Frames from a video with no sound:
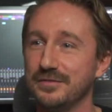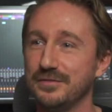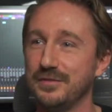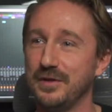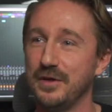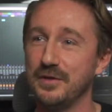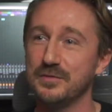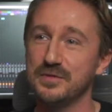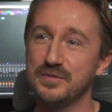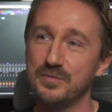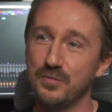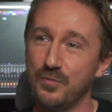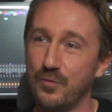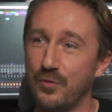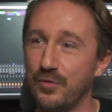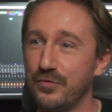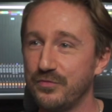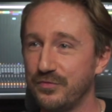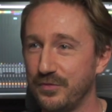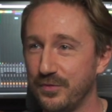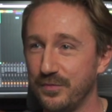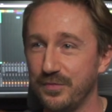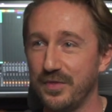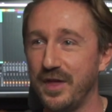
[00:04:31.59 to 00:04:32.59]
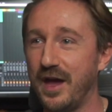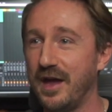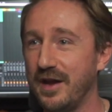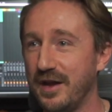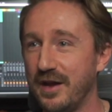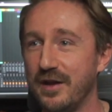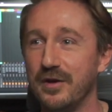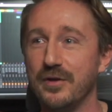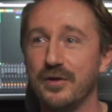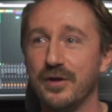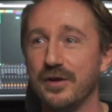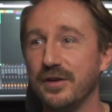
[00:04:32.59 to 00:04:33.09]
it's more from that
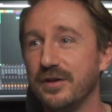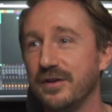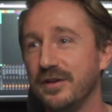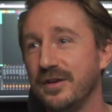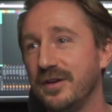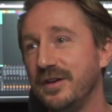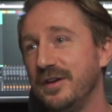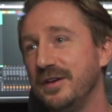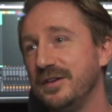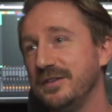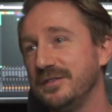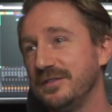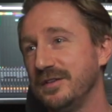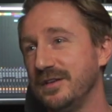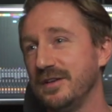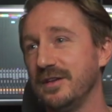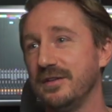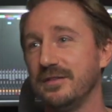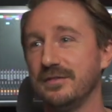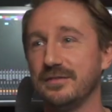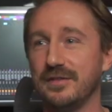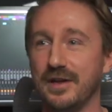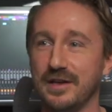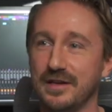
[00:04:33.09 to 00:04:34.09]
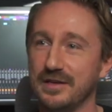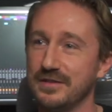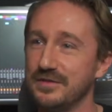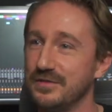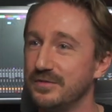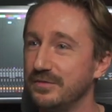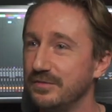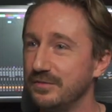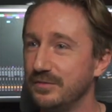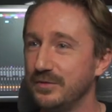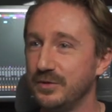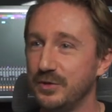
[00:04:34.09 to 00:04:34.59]
era, then I can
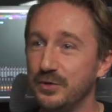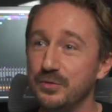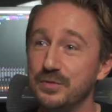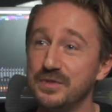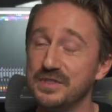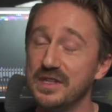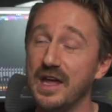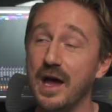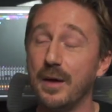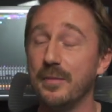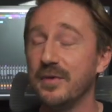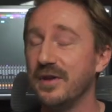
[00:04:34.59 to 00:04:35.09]
use that.